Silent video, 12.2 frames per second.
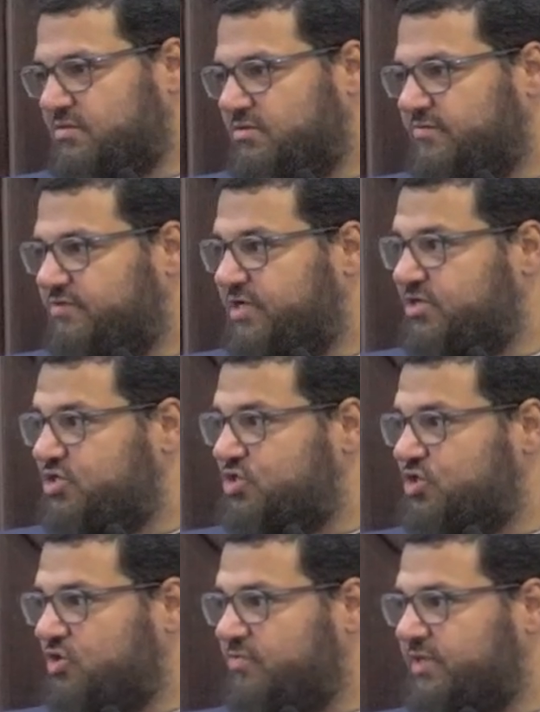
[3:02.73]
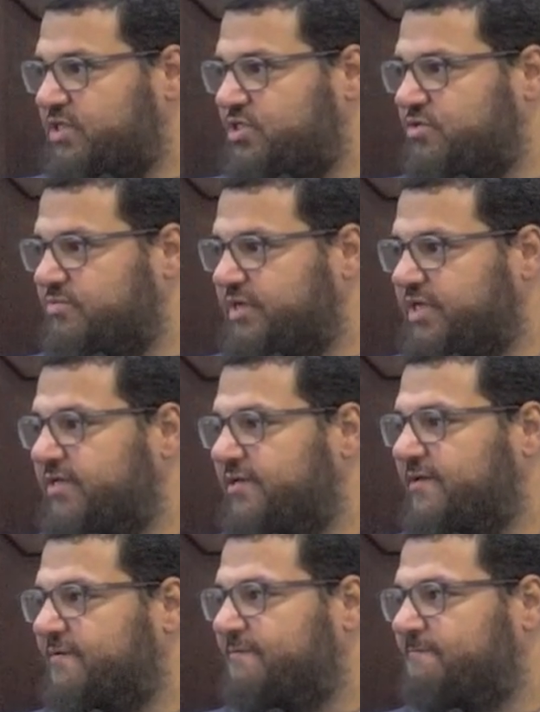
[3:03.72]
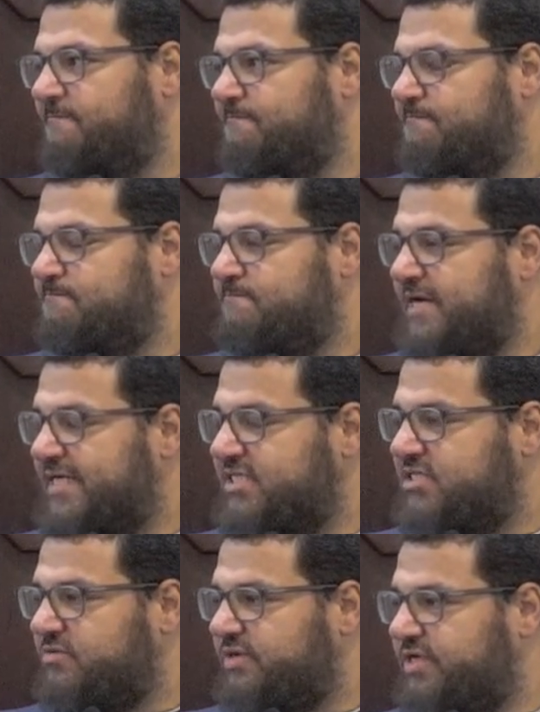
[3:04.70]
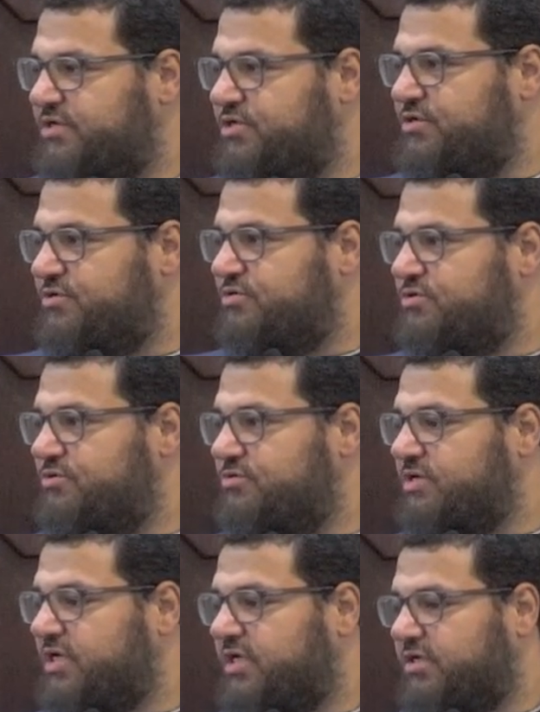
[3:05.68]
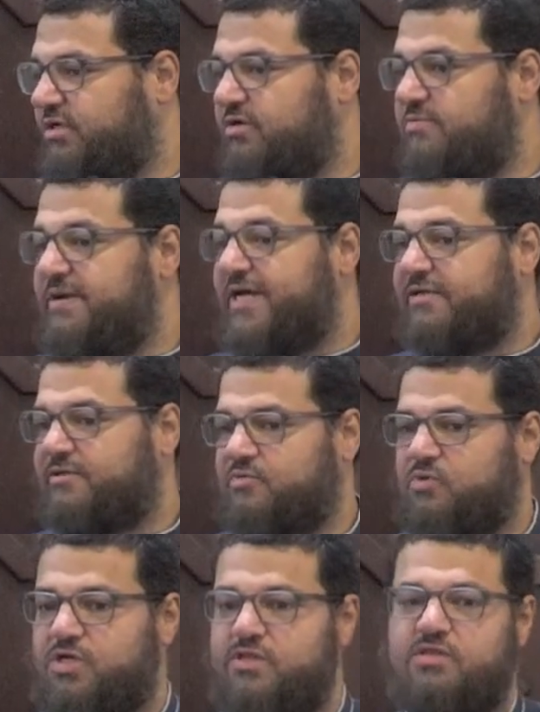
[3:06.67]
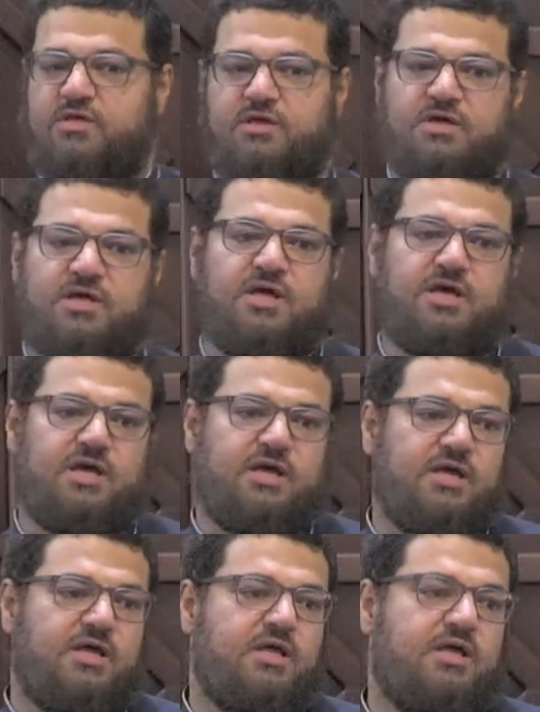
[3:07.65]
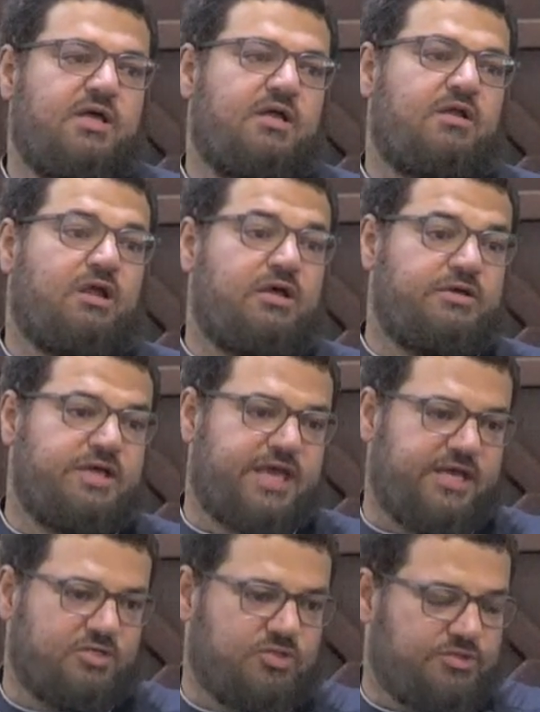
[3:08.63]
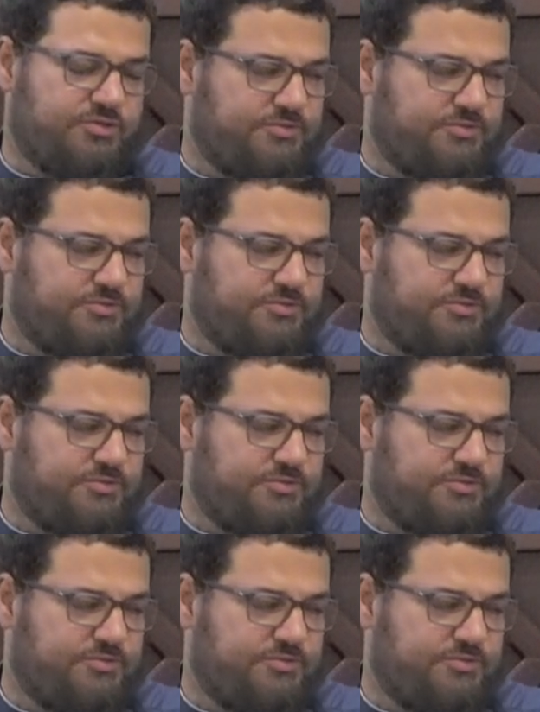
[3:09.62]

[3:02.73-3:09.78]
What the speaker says: have done so much to me, passed away due to a long battle with lung cancer.